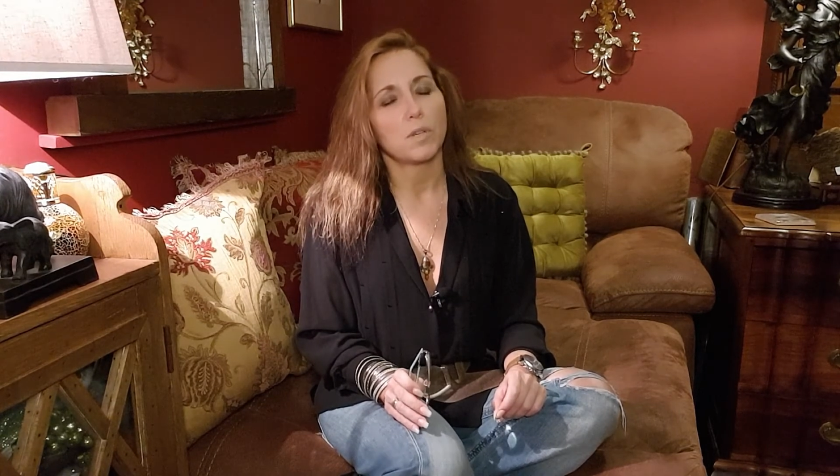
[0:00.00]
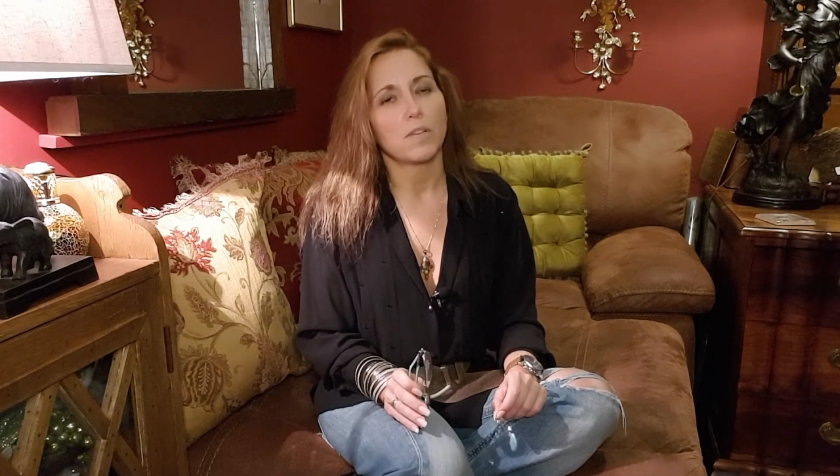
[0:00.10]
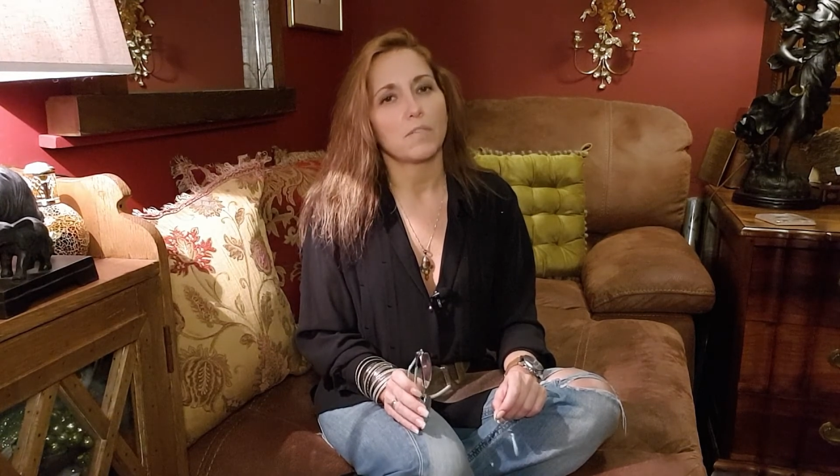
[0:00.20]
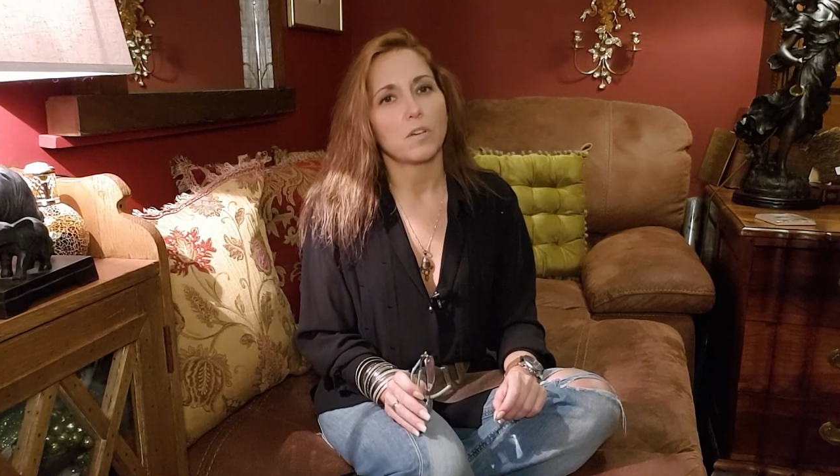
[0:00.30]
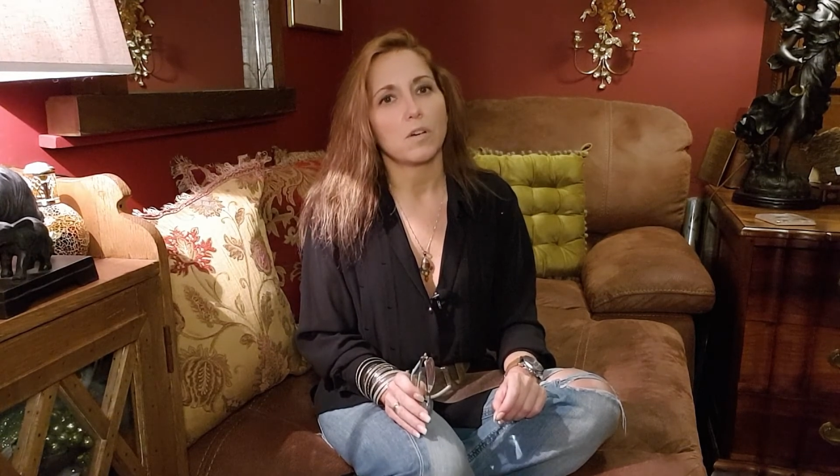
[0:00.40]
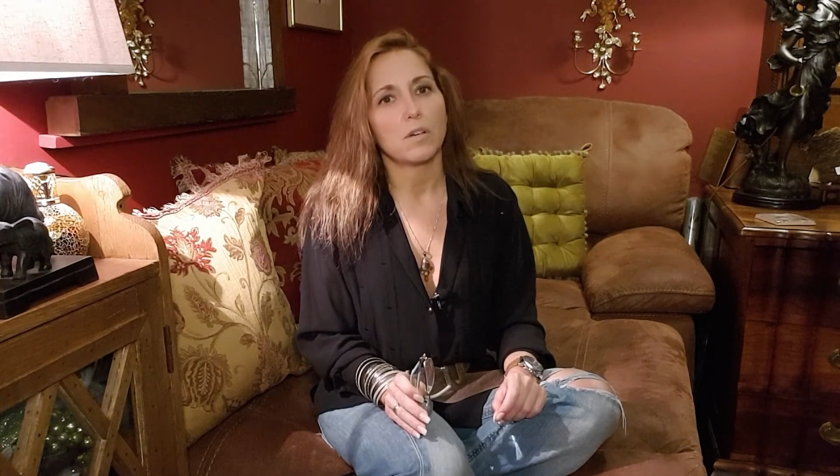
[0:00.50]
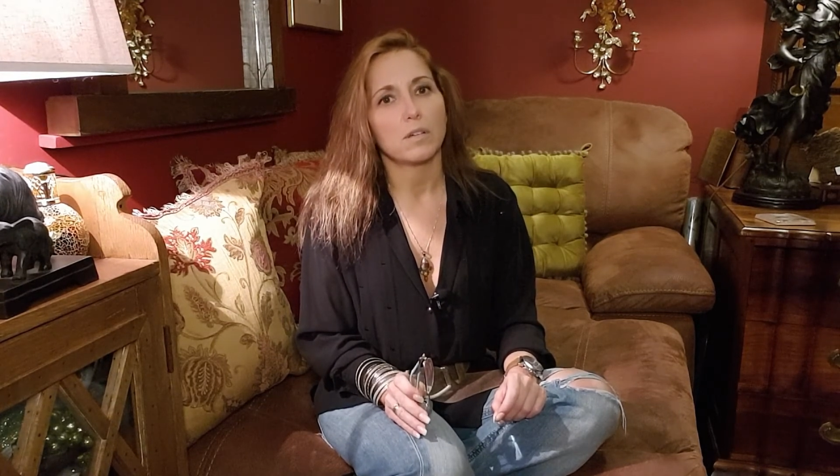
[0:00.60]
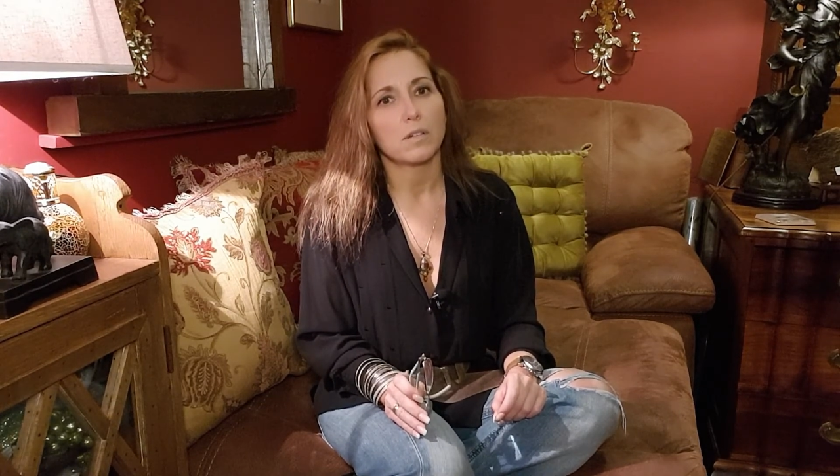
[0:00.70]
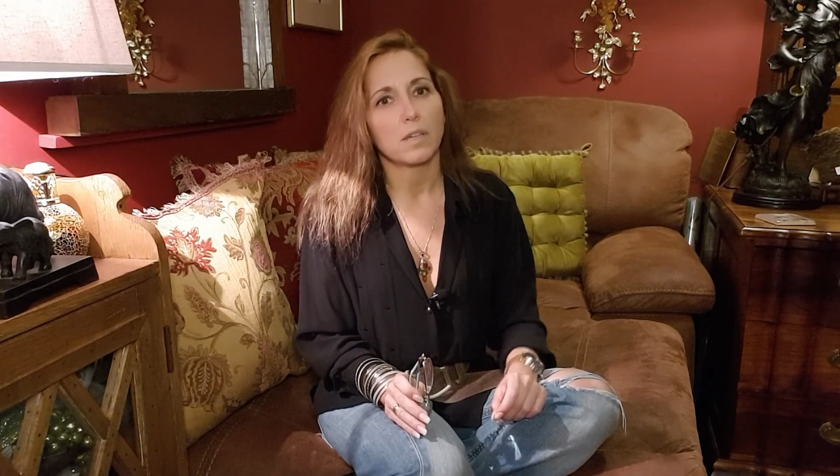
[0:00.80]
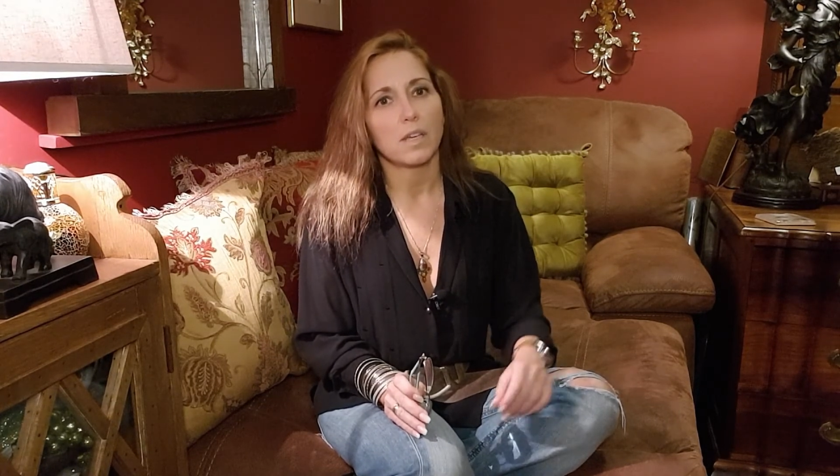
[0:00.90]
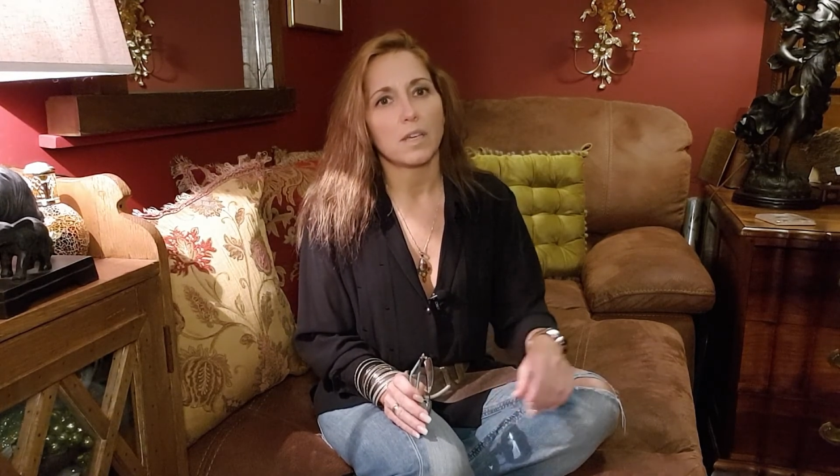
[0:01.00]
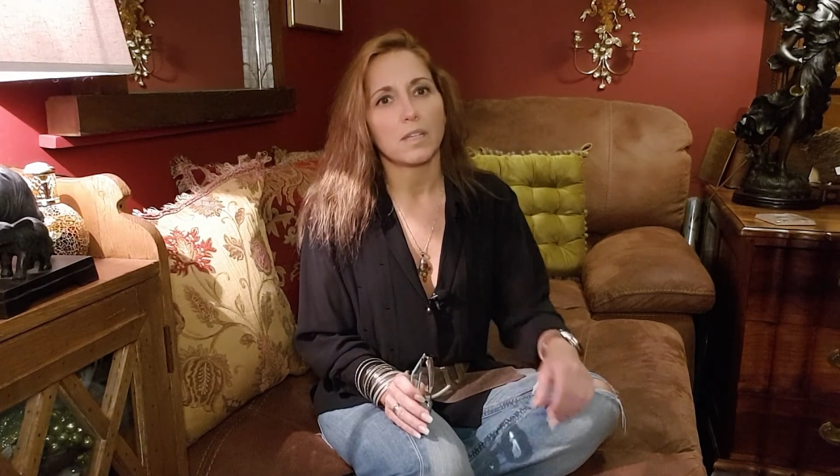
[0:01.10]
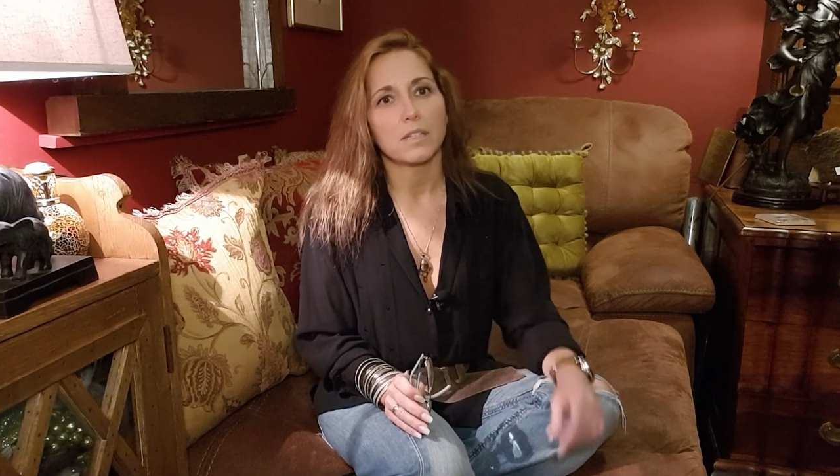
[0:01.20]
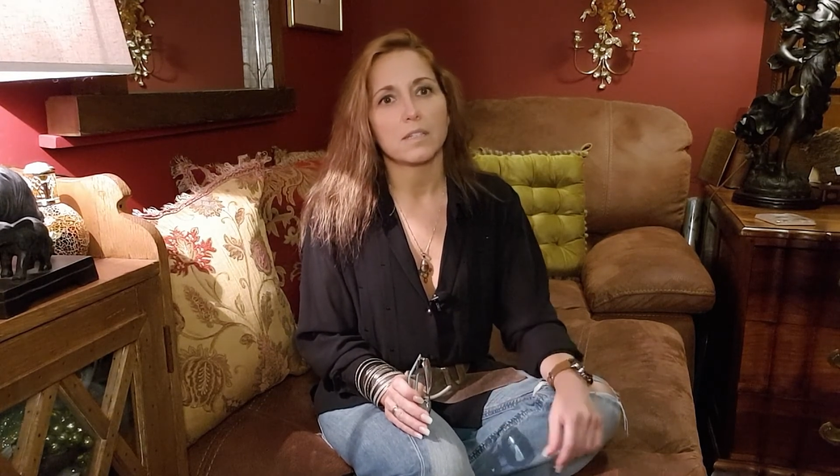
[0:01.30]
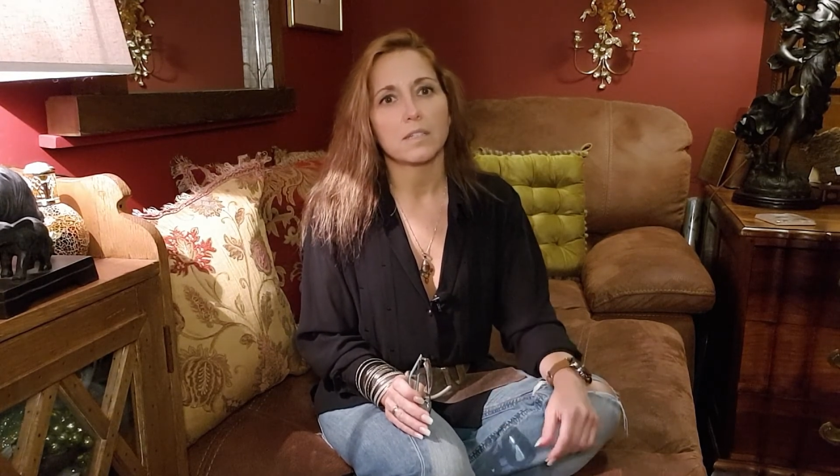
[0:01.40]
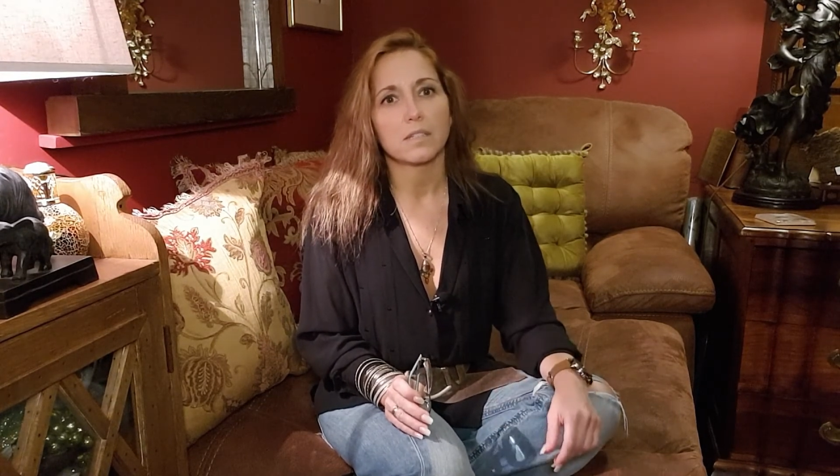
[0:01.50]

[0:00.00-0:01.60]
I've got and